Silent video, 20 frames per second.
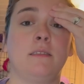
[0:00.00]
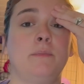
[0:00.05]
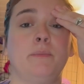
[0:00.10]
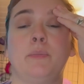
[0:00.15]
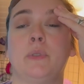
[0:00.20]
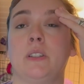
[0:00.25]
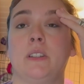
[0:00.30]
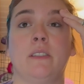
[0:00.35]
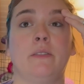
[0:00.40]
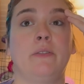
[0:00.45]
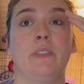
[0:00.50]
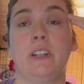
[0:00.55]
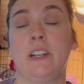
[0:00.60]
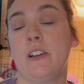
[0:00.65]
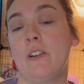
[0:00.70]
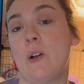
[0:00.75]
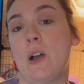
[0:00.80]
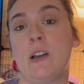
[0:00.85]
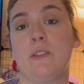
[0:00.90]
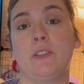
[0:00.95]
put the
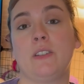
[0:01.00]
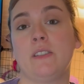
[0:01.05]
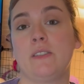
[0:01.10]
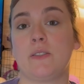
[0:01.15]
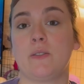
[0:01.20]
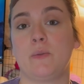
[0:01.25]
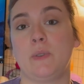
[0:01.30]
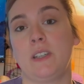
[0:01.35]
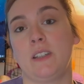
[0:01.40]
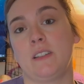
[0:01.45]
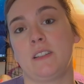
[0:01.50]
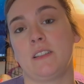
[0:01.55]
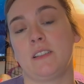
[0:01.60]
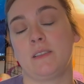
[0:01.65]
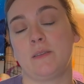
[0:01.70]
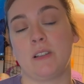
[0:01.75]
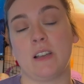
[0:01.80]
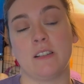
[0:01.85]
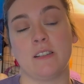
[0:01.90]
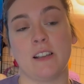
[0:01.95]
video out this week
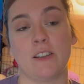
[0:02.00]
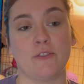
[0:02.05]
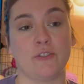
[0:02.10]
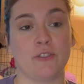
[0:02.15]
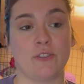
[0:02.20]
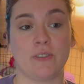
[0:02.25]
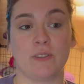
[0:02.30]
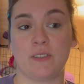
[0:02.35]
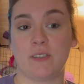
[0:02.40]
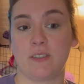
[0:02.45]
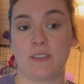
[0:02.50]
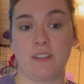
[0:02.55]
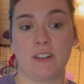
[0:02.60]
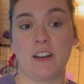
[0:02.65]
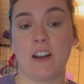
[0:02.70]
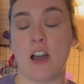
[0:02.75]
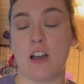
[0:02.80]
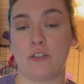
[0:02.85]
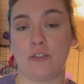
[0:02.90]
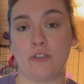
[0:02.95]
because I was just
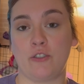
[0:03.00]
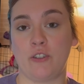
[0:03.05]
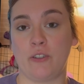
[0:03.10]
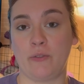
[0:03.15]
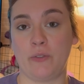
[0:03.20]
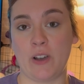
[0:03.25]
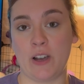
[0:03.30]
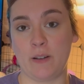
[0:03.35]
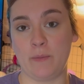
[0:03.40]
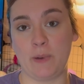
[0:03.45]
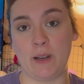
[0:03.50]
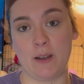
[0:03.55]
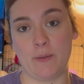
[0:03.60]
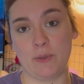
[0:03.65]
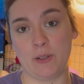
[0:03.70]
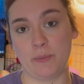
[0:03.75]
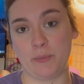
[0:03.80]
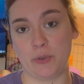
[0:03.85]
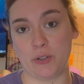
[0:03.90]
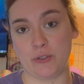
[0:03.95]
not sure if I'd be
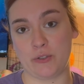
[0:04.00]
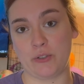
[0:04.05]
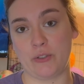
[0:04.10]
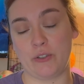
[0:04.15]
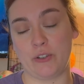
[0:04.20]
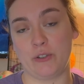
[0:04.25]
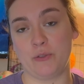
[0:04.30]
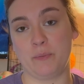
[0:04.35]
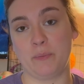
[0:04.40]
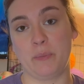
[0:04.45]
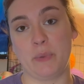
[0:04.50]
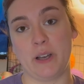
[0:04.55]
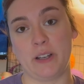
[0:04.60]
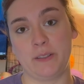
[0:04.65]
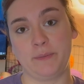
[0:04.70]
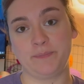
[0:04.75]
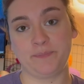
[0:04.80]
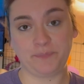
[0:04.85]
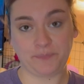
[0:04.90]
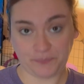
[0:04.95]
able to push through.
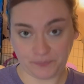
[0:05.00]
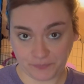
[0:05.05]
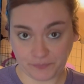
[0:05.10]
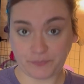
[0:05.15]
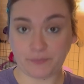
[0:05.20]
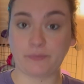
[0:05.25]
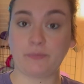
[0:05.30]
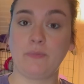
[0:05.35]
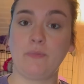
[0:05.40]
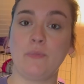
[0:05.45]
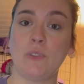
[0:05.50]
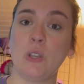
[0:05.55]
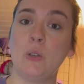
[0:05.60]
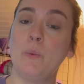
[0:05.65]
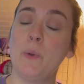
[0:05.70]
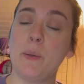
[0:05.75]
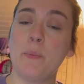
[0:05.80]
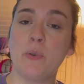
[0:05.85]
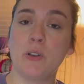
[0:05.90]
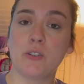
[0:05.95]
But
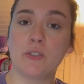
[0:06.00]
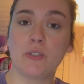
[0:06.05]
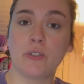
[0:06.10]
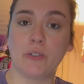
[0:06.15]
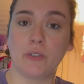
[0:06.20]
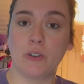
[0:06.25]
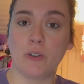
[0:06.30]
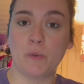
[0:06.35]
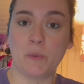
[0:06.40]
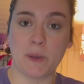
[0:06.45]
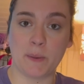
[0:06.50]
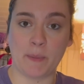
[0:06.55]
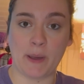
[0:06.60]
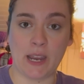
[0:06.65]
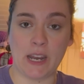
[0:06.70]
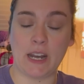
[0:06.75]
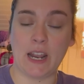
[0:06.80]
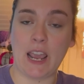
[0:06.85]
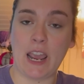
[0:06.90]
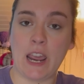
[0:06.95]
we pushed through. We
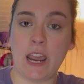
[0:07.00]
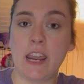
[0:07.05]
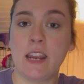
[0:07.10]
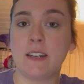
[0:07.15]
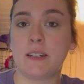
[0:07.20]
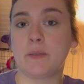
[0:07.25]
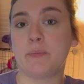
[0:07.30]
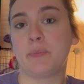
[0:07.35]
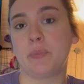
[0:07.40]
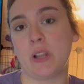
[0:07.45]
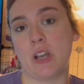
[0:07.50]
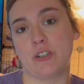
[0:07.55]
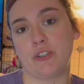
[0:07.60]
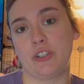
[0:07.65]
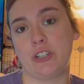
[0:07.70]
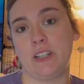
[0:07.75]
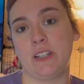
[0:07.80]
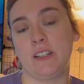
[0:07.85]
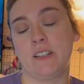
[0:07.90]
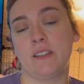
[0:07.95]
made 8
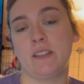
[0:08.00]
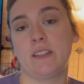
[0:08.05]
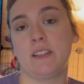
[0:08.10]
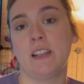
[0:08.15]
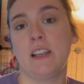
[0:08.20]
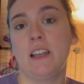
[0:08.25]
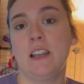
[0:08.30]
plushies.